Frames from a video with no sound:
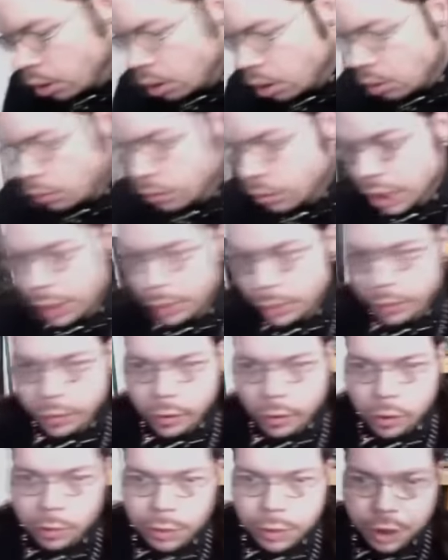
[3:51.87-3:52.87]
When I was
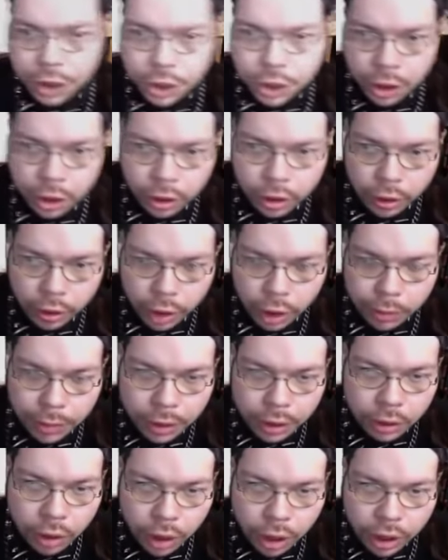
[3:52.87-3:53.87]
so much younger, I'd be
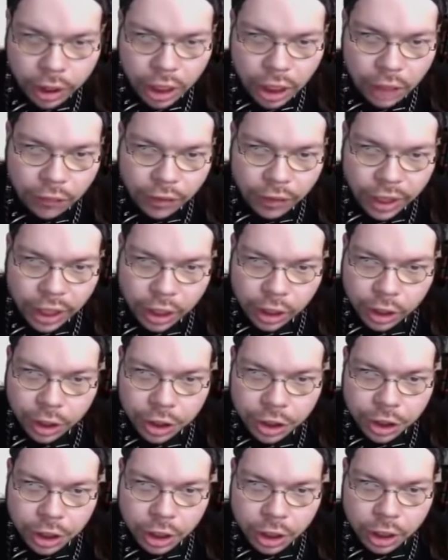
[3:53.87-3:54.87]
lucky if I had a
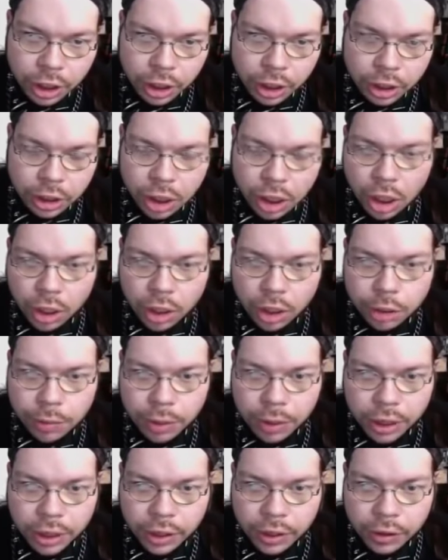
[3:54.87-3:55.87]
chick acknowledge
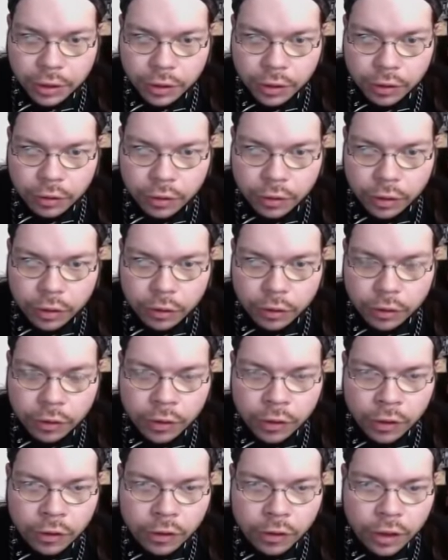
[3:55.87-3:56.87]
my existence.
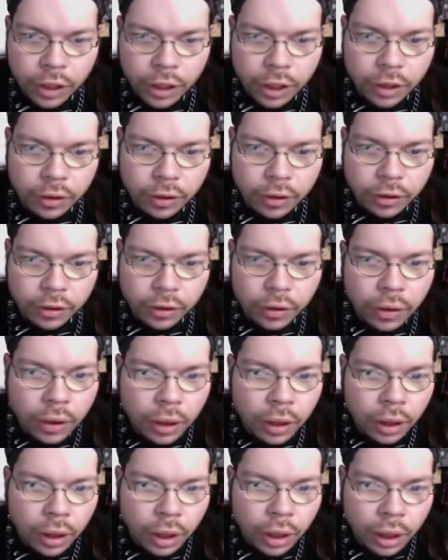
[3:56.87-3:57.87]
These days,
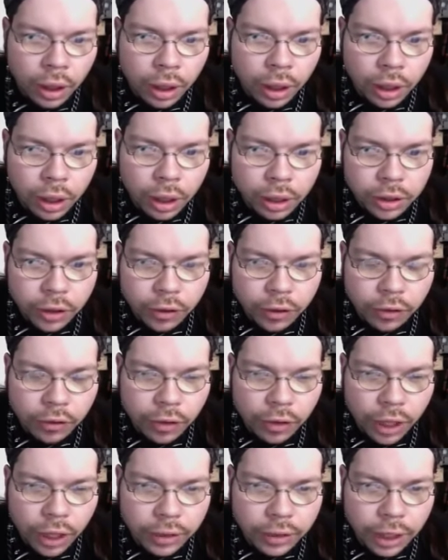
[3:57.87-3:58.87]
it doesn't
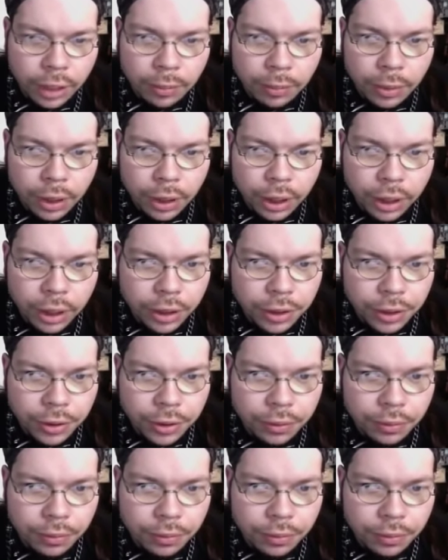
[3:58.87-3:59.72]
take that much.